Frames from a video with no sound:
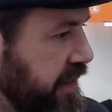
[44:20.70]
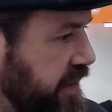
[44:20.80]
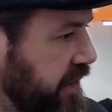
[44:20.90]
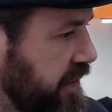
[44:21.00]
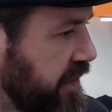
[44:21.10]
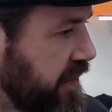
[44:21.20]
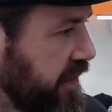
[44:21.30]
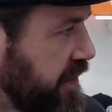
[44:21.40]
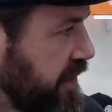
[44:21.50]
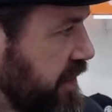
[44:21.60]
Cause you keep
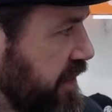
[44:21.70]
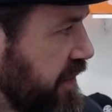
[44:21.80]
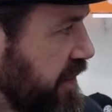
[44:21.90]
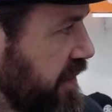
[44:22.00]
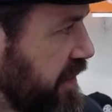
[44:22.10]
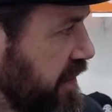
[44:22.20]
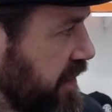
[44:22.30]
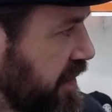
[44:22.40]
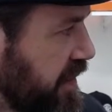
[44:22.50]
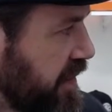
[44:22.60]
you change your
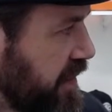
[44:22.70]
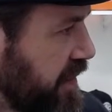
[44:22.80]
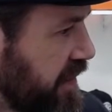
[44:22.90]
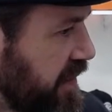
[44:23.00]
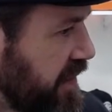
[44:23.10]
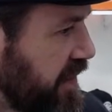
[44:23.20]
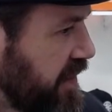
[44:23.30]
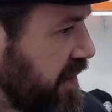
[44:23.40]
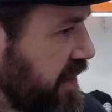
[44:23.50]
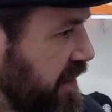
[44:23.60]
passwords again.
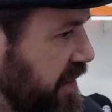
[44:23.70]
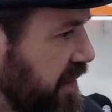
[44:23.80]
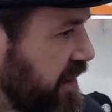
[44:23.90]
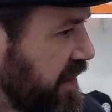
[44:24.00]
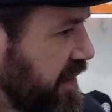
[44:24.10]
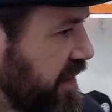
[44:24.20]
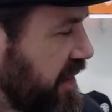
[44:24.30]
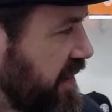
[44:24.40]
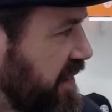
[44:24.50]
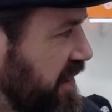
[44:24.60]
So
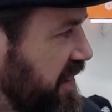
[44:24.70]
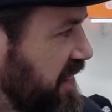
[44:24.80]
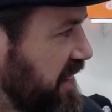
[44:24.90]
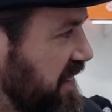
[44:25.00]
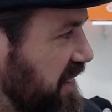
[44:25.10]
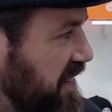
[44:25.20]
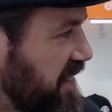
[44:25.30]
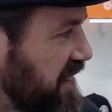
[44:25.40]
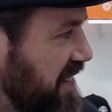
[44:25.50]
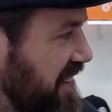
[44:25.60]
now all my automated
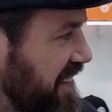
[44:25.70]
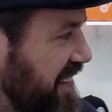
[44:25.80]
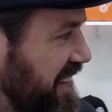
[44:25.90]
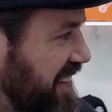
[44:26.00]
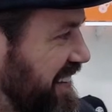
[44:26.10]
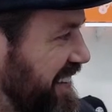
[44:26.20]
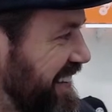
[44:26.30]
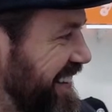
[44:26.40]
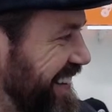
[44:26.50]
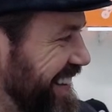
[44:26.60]
stuff is like.
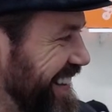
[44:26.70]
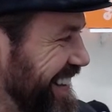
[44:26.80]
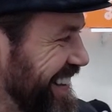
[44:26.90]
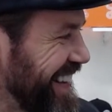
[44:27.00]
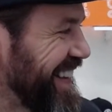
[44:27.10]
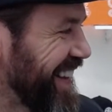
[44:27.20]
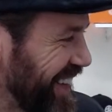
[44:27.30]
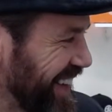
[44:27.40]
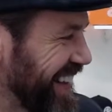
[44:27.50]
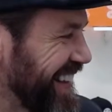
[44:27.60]

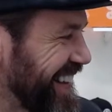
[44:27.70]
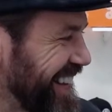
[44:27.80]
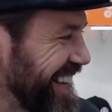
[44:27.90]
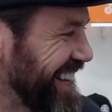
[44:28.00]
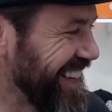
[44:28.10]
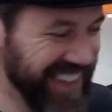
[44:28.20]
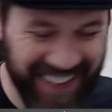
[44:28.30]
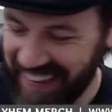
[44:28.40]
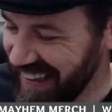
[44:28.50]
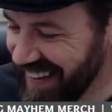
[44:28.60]
Okay. Not
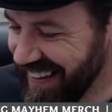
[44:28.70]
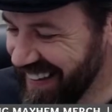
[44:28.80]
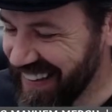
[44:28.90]
letting me in.